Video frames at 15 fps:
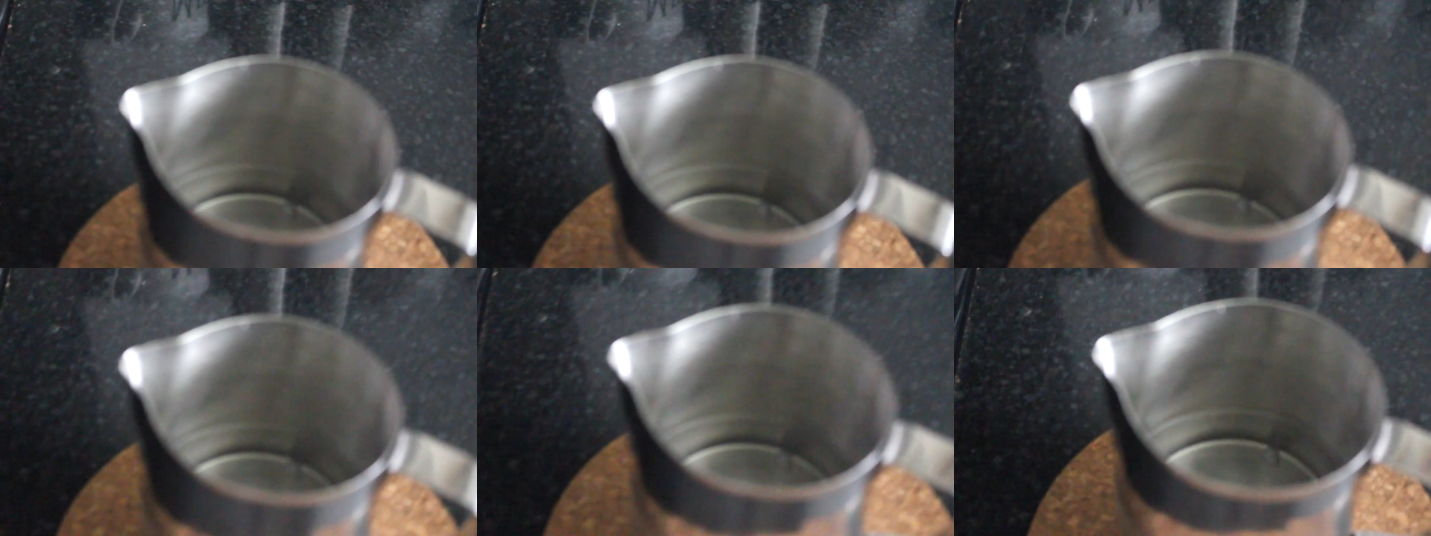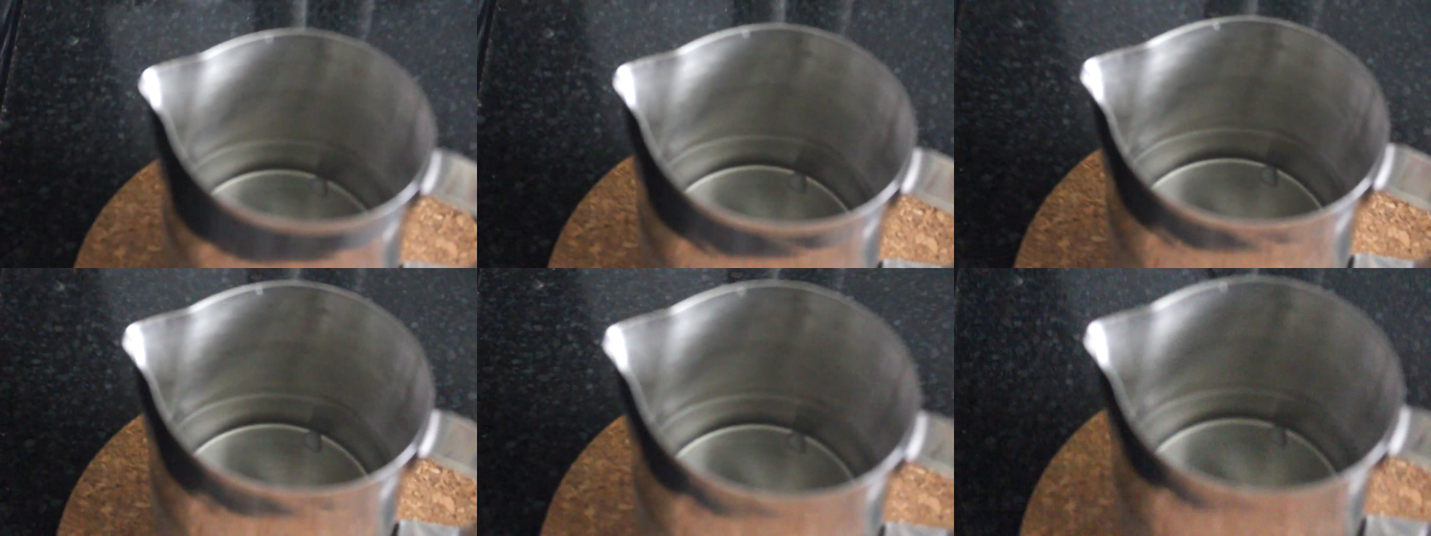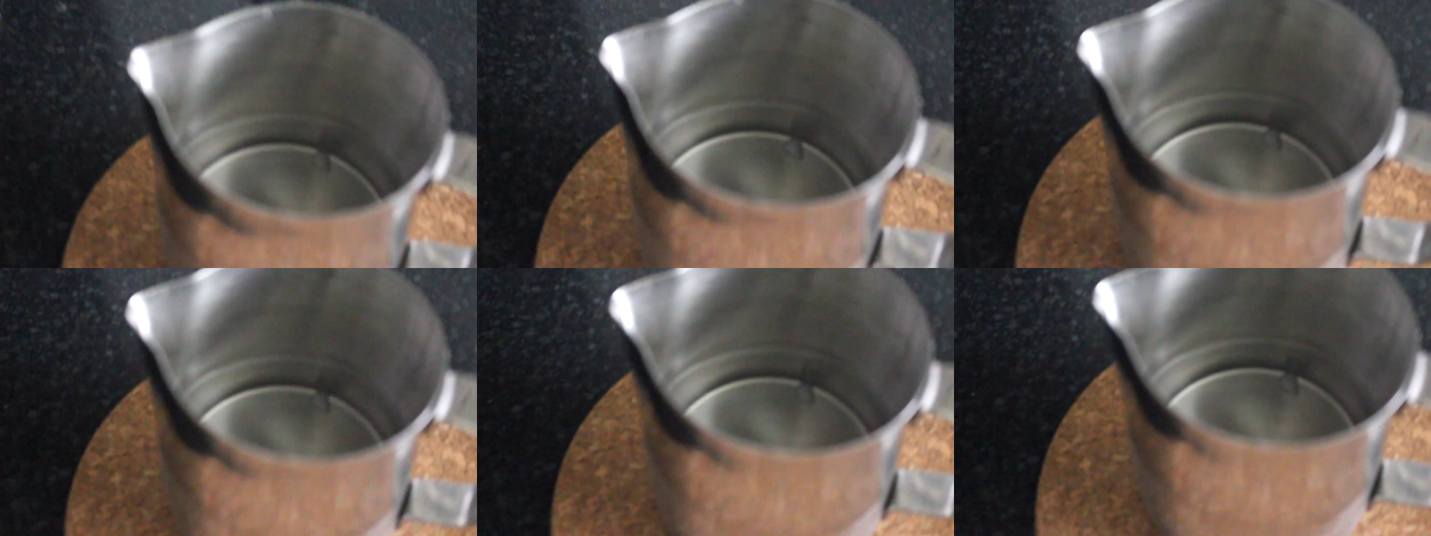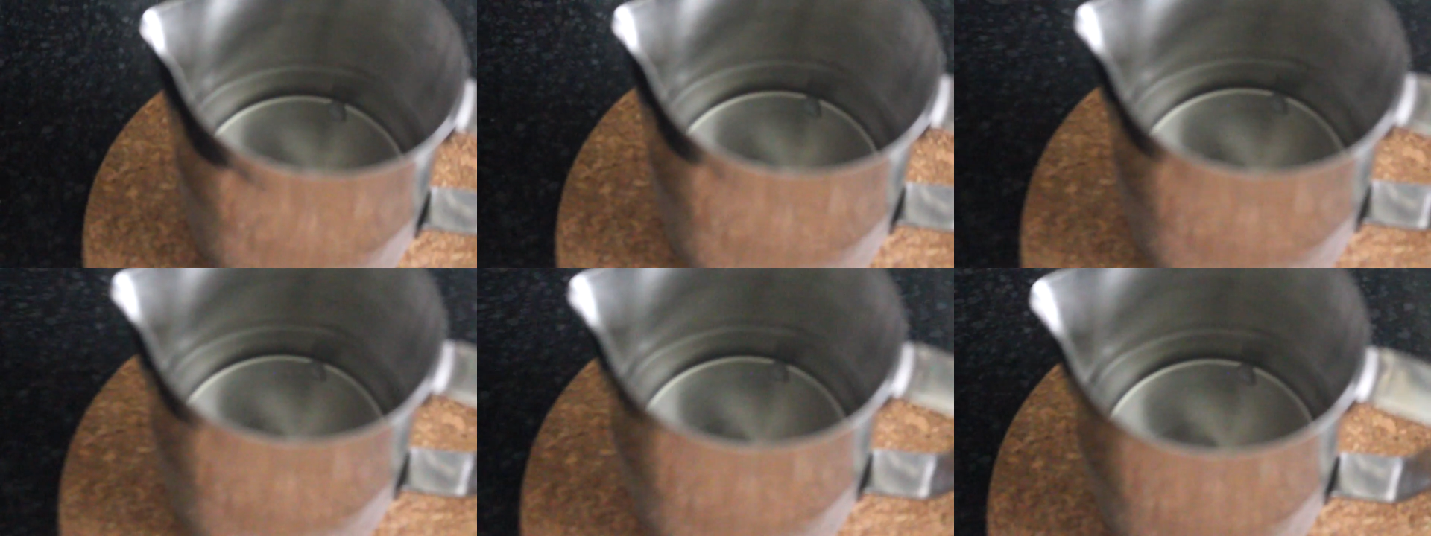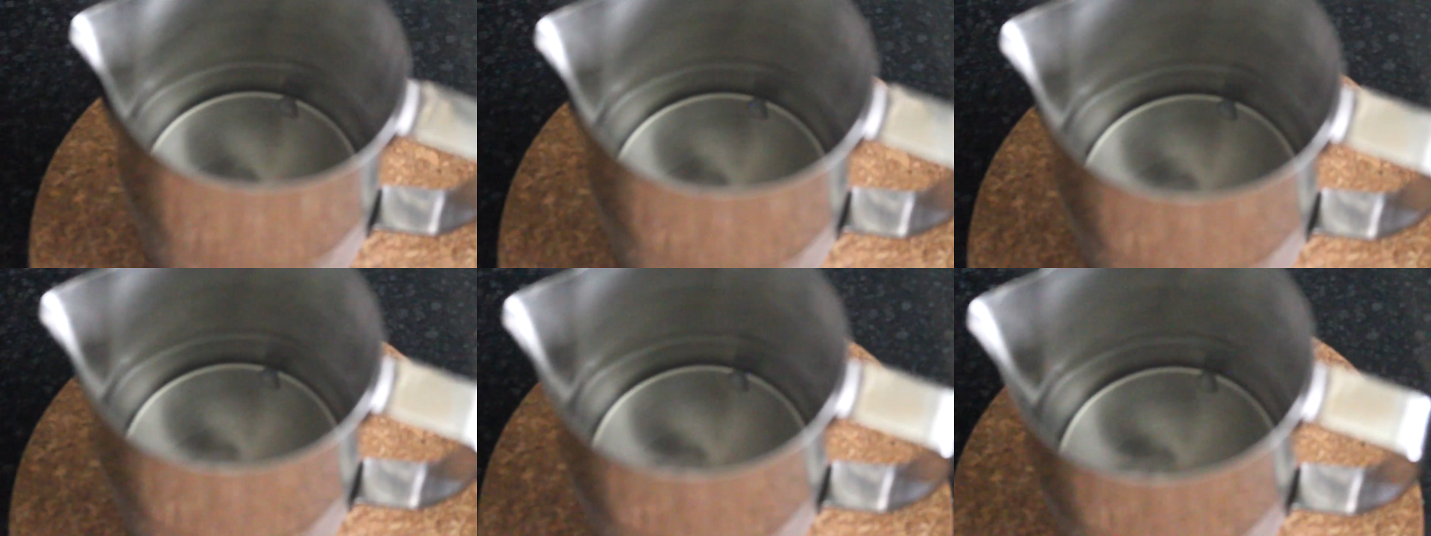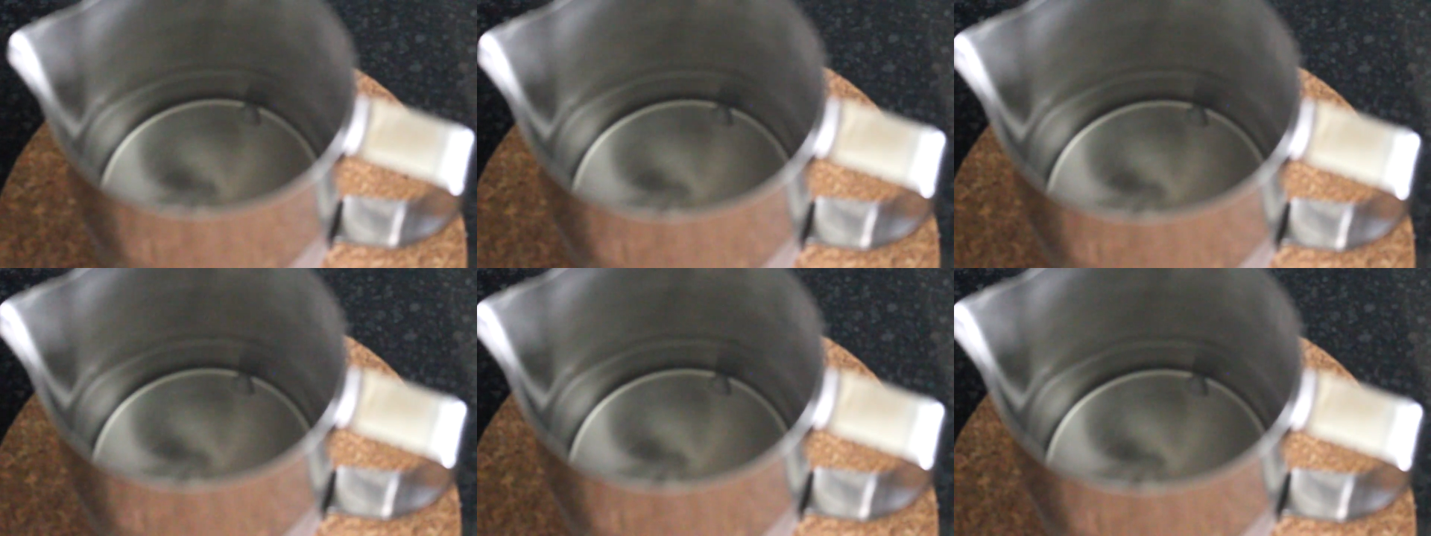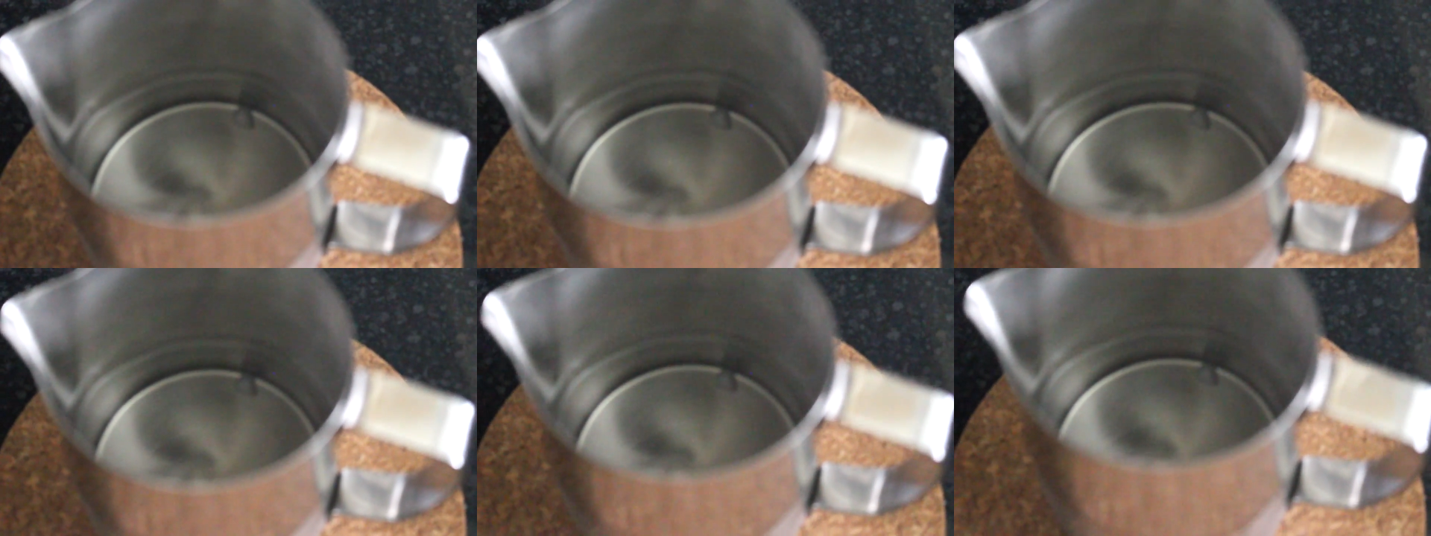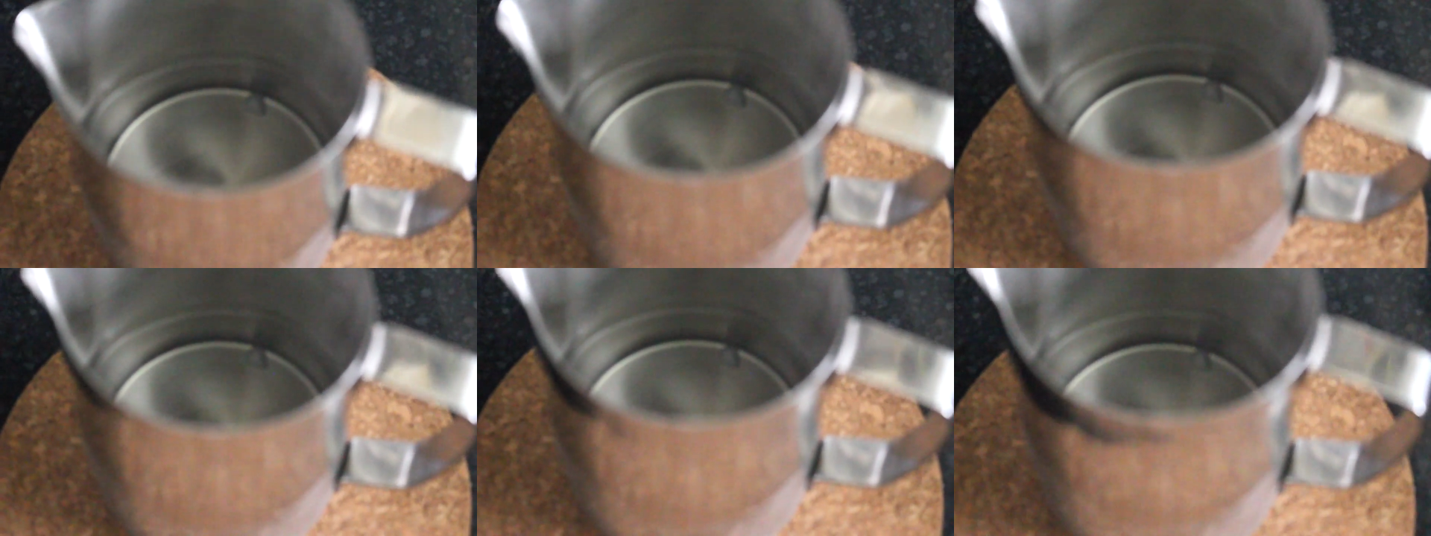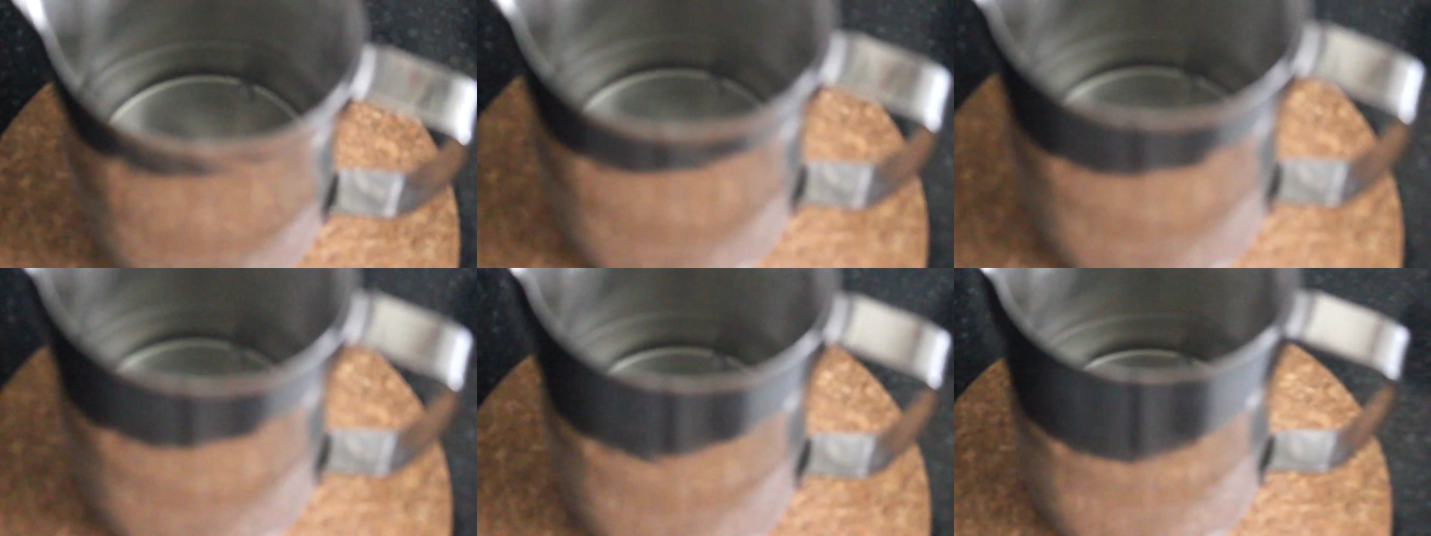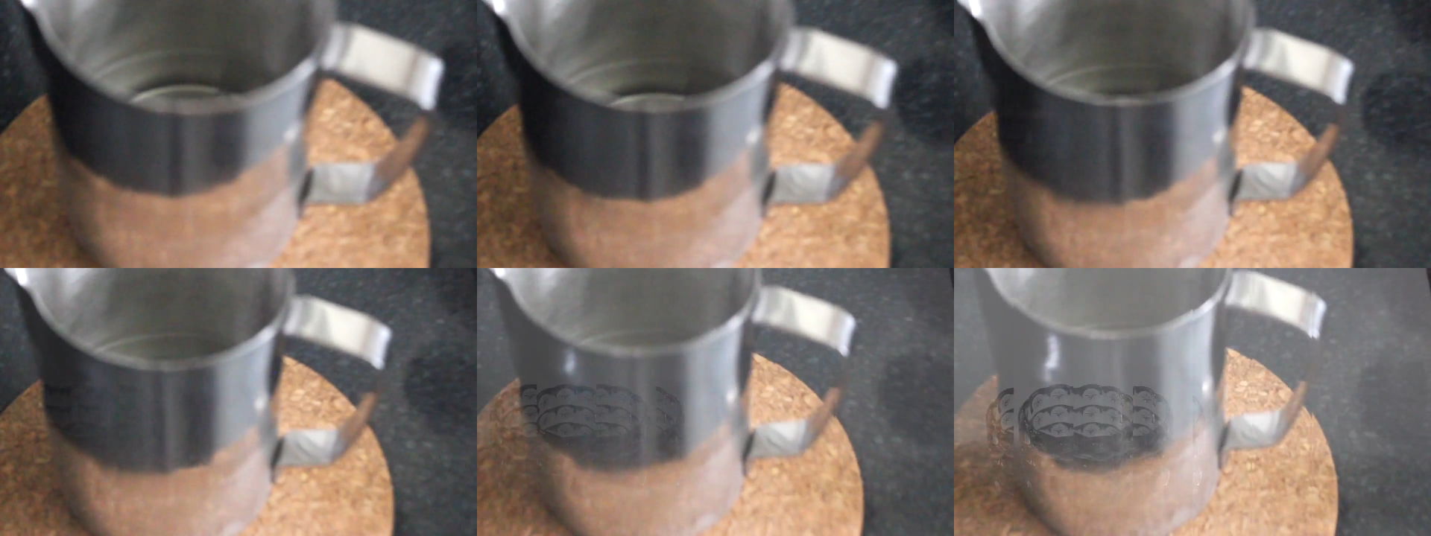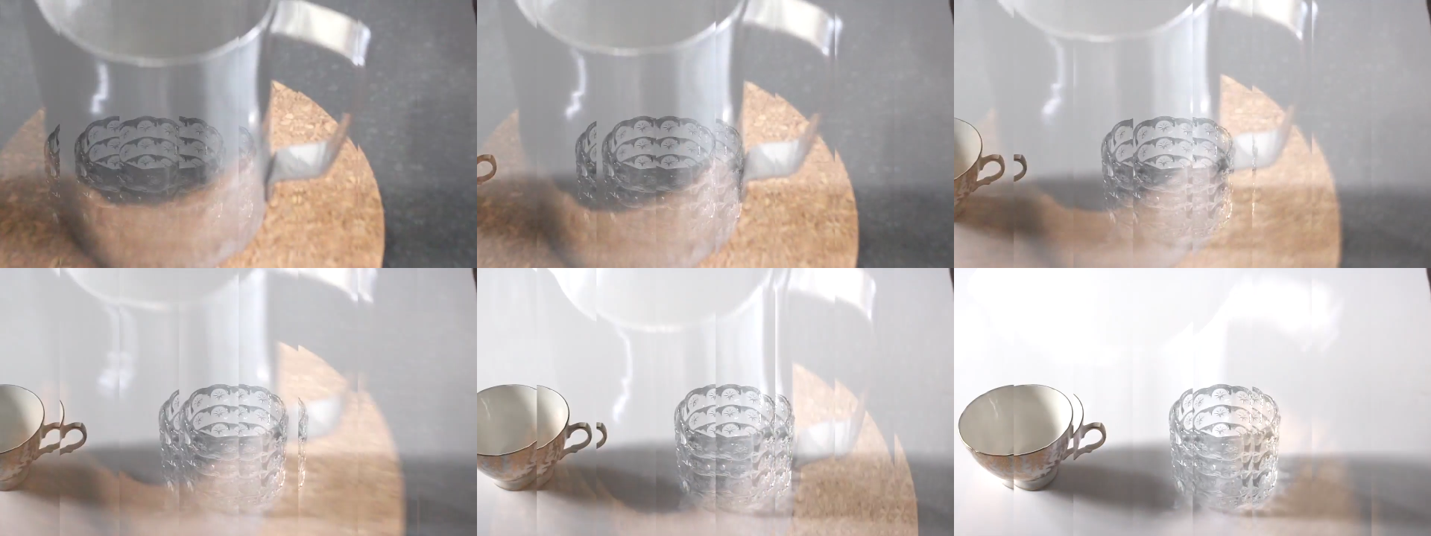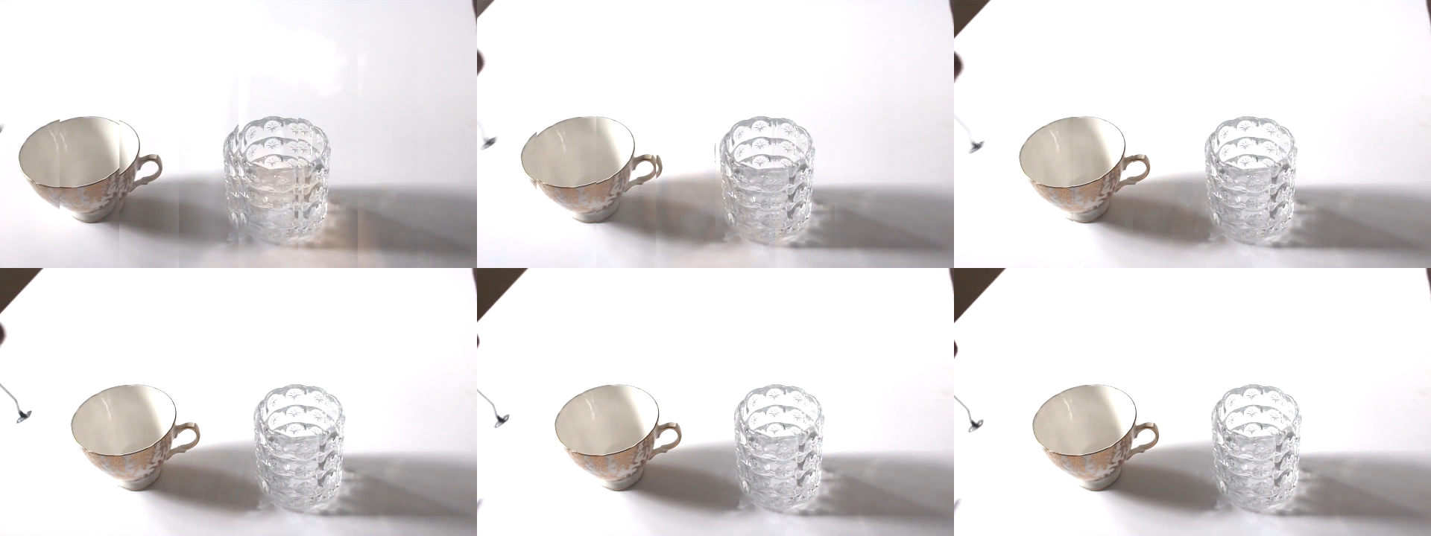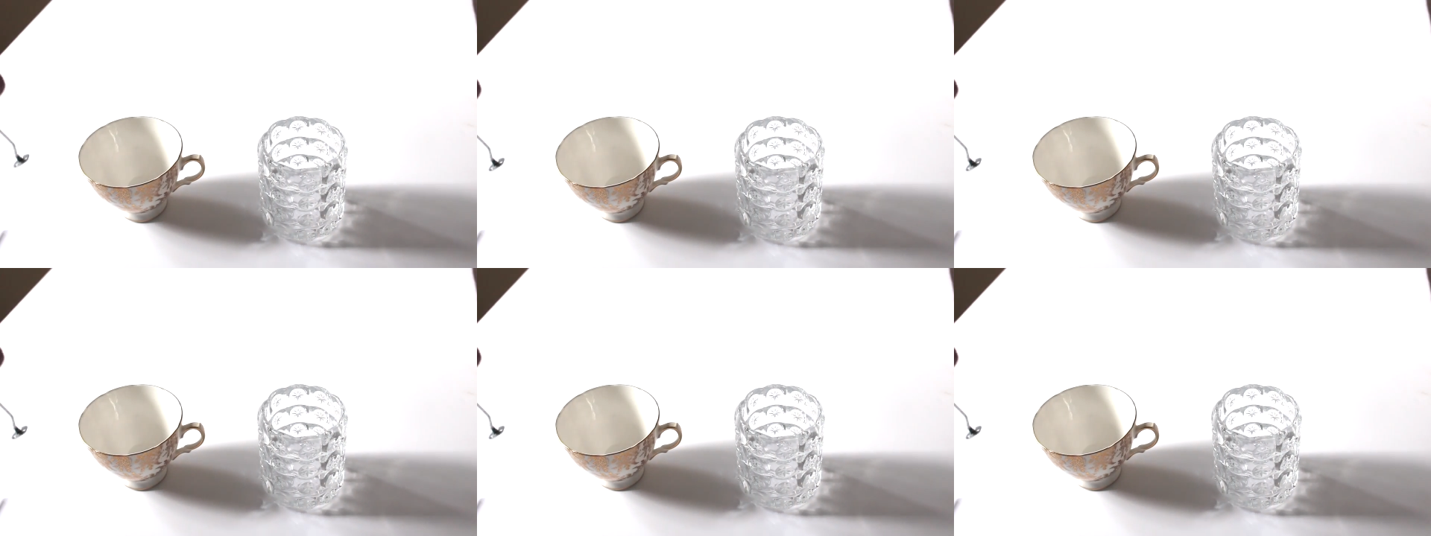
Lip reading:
(no speaker visible)